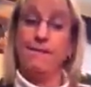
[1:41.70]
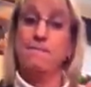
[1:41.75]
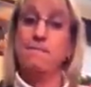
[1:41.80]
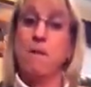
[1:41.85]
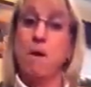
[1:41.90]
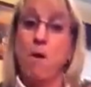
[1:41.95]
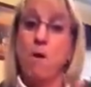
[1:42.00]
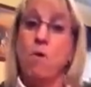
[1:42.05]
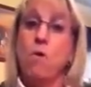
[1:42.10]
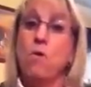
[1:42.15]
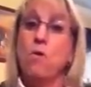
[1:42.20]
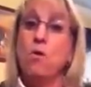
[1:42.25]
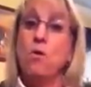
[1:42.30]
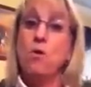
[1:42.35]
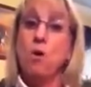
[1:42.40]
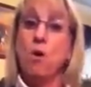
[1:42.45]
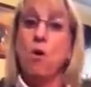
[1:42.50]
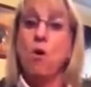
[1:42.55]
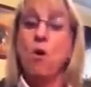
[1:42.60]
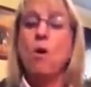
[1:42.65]
They will
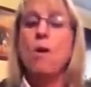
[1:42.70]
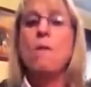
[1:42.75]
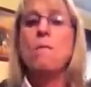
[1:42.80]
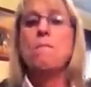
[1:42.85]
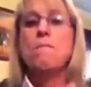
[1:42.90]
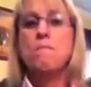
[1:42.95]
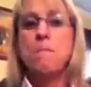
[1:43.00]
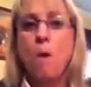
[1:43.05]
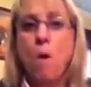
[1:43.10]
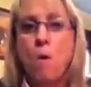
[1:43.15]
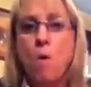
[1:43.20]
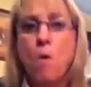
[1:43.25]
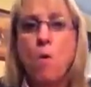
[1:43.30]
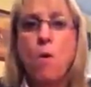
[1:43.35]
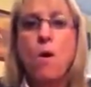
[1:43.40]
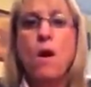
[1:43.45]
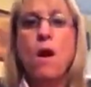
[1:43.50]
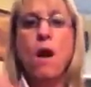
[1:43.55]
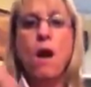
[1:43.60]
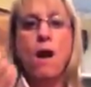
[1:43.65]
manage the
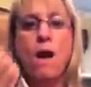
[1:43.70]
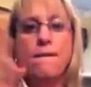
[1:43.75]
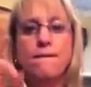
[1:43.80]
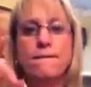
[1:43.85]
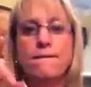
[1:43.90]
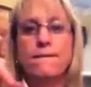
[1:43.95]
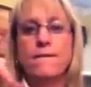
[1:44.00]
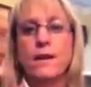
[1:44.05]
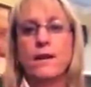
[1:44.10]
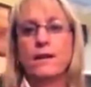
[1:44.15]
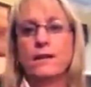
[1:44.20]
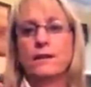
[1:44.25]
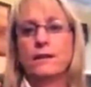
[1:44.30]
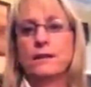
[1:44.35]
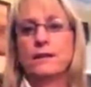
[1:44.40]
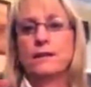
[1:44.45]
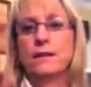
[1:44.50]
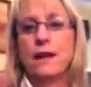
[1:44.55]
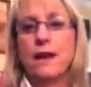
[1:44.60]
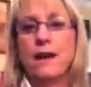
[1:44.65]
operations of the
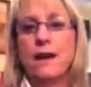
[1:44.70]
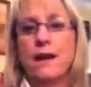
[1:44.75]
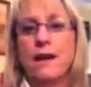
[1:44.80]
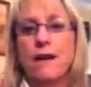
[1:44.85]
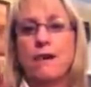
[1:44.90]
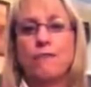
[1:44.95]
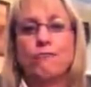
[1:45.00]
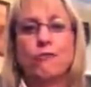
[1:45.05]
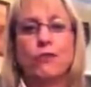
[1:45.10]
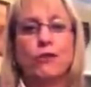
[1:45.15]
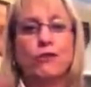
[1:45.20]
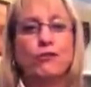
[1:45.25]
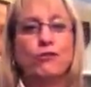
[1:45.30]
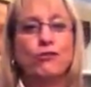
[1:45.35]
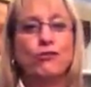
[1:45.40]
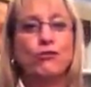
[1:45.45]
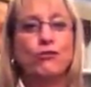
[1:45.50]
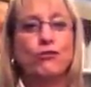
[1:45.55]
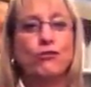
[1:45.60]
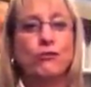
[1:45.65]
center and will be
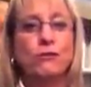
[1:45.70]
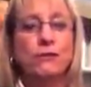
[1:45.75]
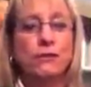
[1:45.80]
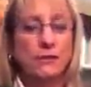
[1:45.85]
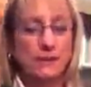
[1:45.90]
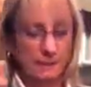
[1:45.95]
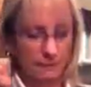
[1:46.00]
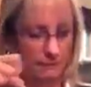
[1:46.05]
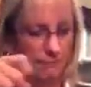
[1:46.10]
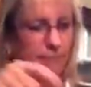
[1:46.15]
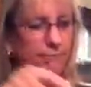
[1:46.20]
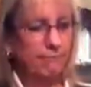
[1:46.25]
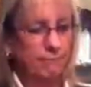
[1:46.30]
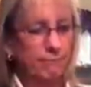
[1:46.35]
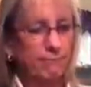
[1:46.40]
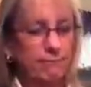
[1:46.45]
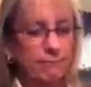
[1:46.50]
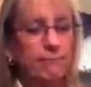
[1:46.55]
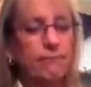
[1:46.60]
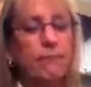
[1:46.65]
called the Board of
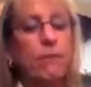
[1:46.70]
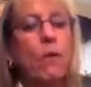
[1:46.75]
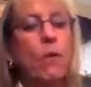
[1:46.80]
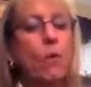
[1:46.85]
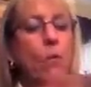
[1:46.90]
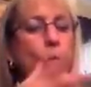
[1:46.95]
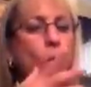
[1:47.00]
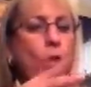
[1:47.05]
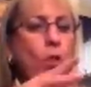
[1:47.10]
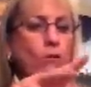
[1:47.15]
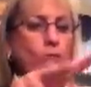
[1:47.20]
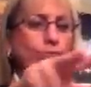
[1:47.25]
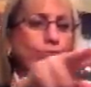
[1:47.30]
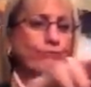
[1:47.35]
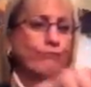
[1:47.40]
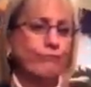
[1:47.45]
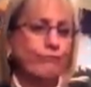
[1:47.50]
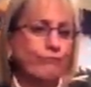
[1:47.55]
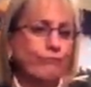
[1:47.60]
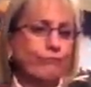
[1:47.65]

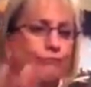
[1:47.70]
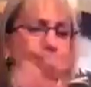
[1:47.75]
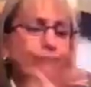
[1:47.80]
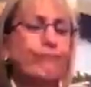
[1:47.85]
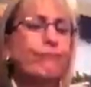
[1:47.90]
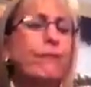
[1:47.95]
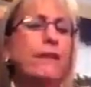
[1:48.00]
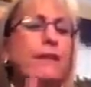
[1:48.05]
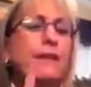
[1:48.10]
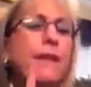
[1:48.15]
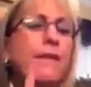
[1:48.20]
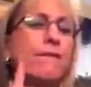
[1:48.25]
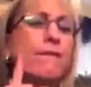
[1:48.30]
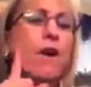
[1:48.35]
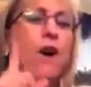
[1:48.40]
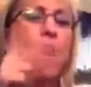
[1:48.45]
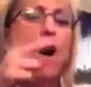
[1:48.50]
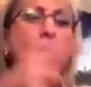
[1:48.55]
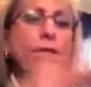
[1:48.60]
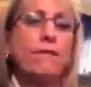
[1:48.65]
Directors. They'll
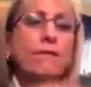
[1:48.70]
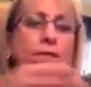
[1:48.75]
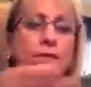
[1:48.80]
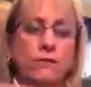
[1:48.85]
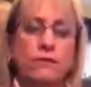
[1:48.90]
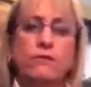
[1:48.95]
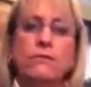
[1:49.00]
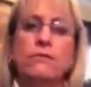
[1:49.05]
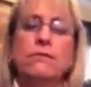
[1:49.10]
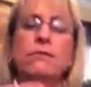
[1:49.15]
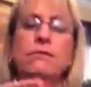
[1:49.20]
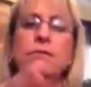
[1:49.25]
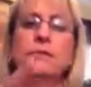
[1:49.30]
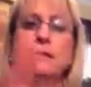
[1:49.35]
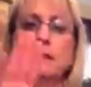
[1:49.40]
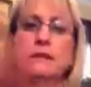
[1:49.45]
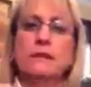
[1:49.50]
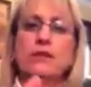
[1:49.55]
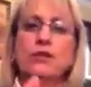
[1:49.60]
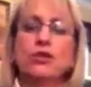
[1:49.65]
oversee
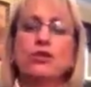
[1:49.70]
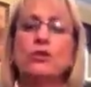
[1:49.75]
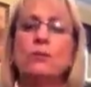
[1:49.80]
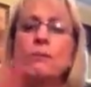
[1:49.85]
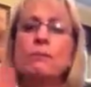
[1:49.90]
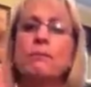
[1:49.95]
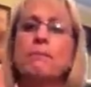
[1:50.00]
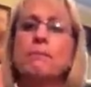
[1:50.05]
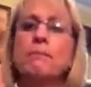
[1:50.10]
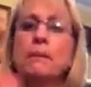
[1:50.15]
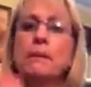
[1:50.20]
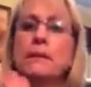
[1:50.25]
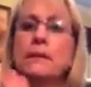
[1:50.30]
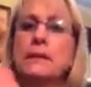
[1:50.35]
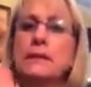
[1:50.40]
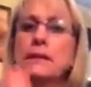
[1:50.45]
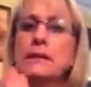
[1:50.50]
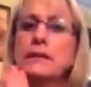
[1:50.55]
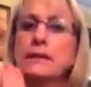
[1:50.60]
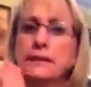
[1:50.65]
the
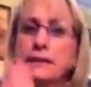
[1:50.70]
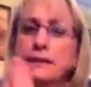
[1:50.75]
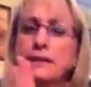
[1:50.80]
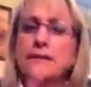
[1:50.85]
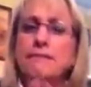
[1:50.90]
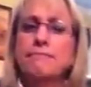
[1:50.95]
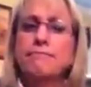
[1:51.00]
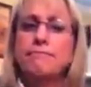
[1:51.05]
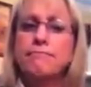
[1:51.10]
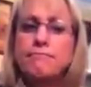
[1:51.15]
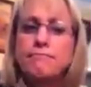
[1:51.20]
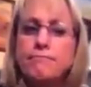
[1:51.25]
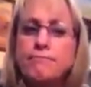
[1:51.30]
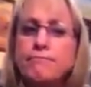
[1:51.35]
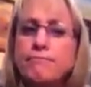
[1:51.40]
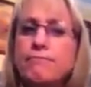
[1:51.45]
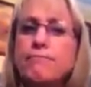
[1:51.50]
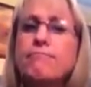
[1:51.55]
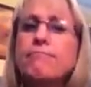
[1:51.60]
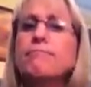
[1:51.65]
management and
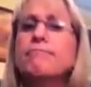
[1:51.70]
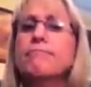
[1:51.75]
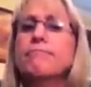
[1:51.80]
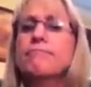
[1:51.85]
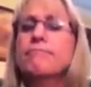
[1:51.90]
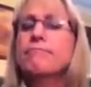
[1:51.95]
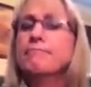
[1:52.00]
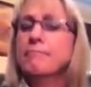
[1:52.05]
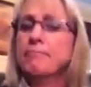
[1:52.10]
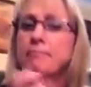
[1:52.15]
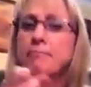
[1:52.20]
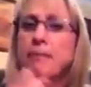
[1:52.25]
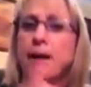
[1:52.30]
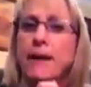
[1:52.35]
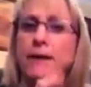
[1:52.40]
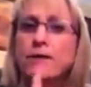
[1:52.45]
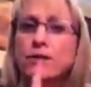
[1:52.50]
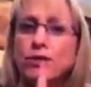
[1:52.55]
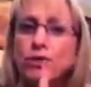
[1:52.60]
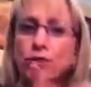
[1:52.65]
operations
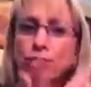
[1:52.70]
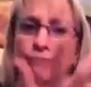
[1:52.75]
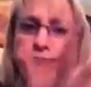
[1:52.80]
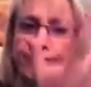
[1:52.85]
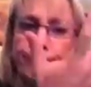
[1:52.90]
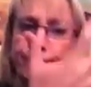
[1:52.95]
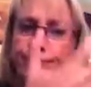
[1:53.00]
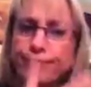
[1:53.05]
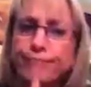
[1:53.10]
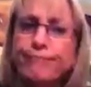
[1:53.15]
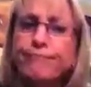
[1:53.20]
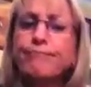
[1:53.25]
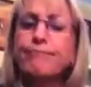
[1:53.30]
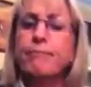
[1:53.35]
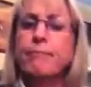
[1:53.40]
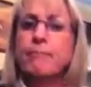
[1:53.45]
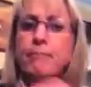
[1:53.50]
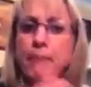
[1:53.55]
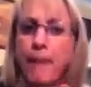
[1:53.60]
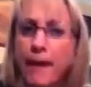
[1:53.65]
and help with the
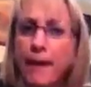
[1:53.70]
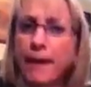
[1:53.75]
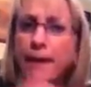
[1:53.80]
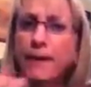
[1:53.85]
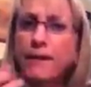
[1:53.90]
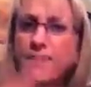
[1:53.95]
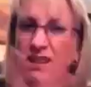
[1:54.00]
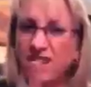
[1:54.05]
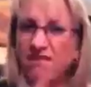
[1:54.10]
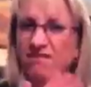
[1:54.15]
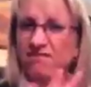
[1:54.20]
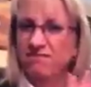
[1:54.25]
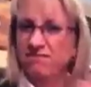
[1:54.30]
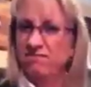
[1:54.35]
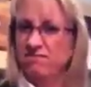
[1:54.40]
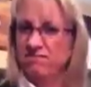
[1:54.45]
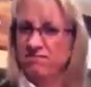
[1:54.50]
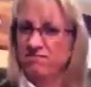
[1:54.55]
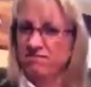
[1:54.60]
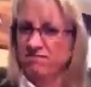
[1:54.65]
financial status
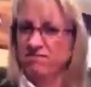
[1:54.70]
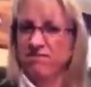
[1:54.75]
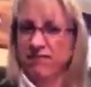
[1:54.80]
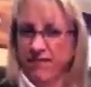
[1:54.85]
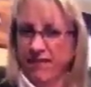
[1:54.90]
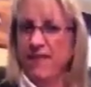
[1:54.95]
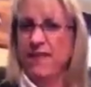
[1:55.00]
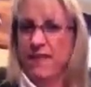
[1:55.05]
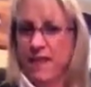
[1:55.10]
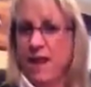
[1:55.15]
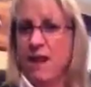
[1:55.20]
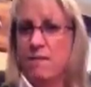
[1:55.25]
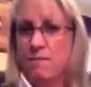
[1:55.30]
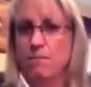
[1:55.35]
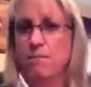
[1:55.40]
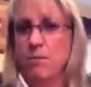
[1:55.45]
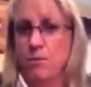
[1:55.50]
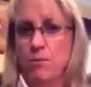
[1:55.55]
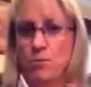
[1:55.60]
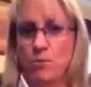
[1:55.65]
of the center.